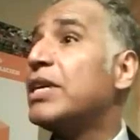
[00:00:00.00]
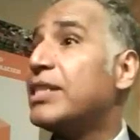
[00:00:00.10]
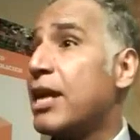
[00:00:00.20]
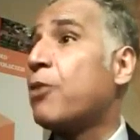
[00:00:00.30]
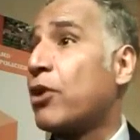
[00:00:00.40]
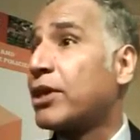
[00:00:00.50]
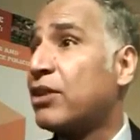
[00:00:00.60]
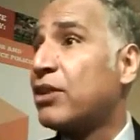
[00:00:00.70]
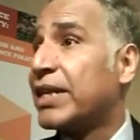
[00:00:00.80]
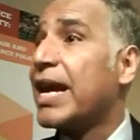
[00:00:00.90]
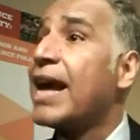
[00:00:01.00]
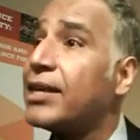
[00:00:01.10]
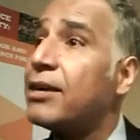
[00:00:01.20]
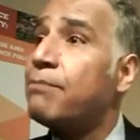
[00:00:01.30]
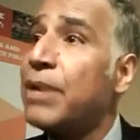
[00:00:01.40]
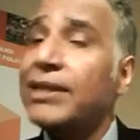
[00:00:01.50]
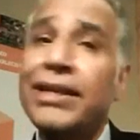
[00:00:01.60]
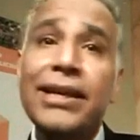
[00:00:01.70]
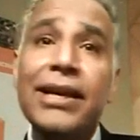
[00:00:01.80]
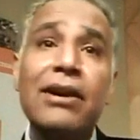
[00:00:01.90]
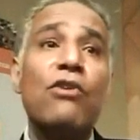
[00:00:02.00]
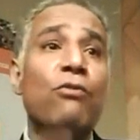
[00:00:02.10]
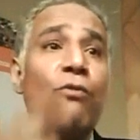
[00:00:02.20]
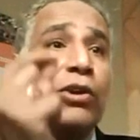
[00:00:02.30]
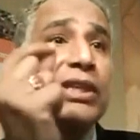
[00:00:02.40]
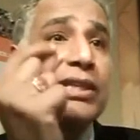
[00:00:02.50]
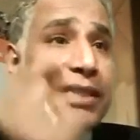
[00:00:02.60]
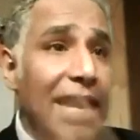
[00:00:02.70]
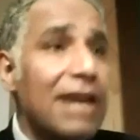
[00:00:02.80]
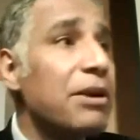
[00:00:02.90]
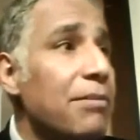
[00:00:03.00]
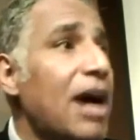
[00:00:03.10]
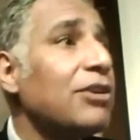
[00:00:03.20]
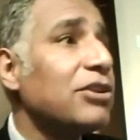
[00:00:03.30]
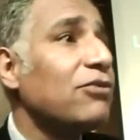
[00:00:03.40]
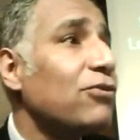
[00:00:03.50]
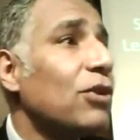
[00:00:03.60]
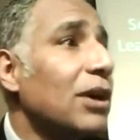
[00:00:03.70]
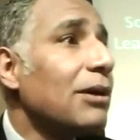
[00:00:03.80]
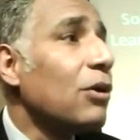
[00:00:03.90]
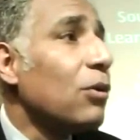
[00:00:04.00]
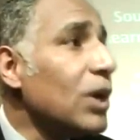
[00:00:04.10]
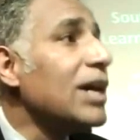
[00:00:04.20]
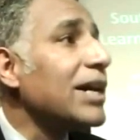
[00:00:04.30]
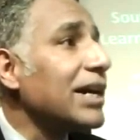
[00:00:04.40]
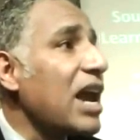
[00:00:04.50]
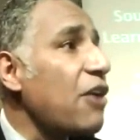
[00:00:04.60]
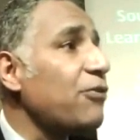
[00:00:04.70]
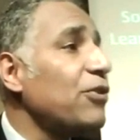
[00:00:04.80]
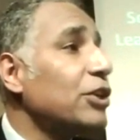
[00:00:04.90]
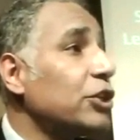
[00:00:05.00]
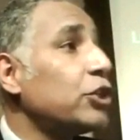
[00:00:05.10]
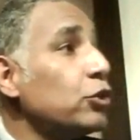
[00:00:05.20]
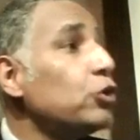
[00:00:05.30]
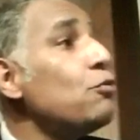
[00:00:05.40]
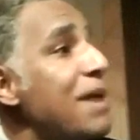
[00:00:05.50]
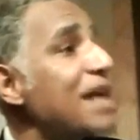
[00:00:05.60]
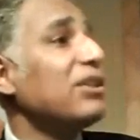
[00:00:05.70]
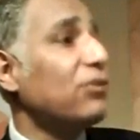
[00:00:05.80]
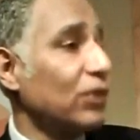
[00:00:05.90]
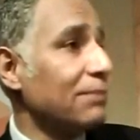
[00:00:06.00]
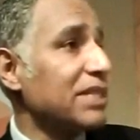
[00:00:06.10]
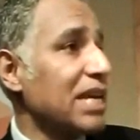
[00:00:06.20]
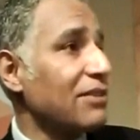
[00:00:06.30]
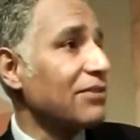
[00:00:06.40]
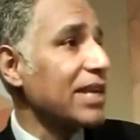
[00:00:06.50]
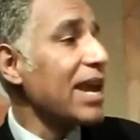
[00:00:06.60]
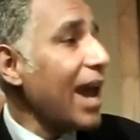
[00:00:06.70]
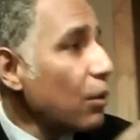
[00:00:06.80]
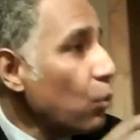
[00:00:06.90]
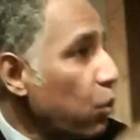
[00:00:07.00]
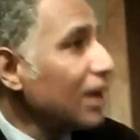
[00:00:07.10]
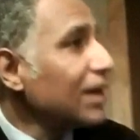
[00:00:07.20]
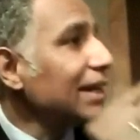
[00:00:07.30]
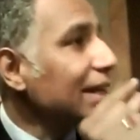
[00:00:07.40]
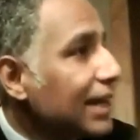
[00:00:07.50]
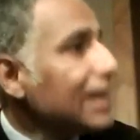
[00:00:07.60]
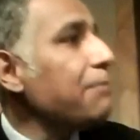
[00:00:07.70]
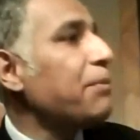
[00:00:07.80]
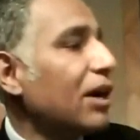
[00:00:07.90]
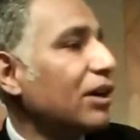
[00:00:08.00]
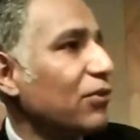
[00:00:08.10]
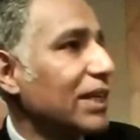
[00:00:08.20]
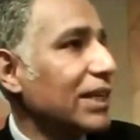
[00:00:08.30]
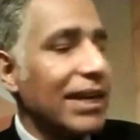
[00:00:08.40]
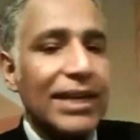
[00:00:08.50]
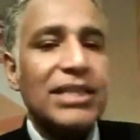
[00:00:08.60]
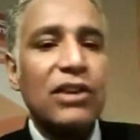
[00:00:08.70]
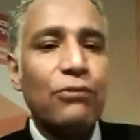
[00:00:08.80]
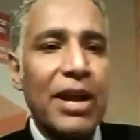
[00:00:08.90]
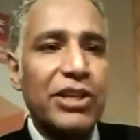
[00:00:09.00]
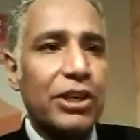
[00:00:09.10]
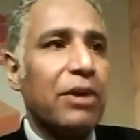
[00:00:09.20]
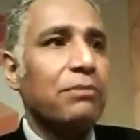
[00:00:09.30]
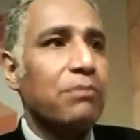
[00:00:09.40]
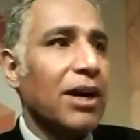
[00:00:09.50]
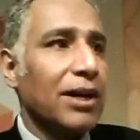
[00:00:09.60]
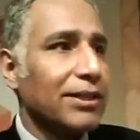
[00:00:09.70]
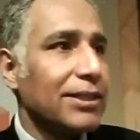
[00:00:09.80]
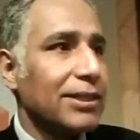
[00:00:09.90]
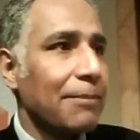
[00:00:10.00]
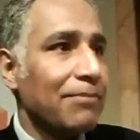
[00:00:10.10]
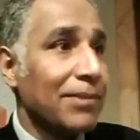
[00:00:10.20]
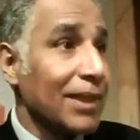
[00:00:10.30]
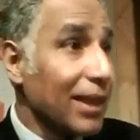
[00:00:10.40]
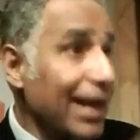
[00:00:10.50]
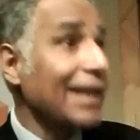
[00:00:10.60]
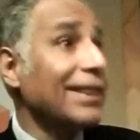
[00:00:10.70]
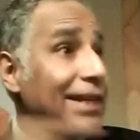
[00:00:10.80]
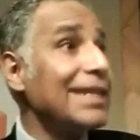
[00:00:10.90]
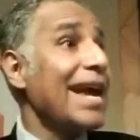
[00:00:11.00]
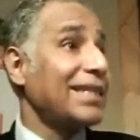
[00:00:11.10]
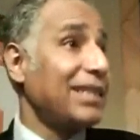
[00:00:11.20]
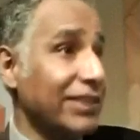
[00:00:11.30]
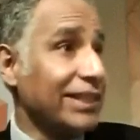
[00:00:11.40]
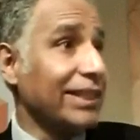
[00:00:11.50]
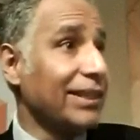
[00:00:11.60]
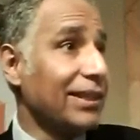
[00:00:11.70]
increase their productivity and their ability for the same amount of work and effort to do better for themselves. And one key part of it is information about markets. Again, the connected.